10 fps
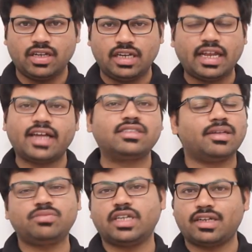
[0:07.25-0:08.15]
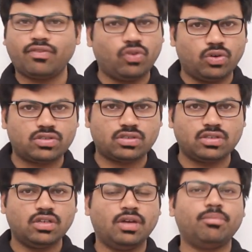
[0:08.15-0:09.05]
It has some set of
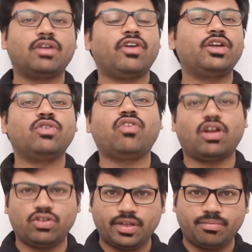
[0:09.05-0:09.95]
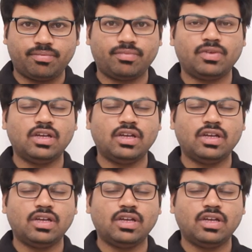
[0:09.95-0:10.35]
rules, but why to follow them?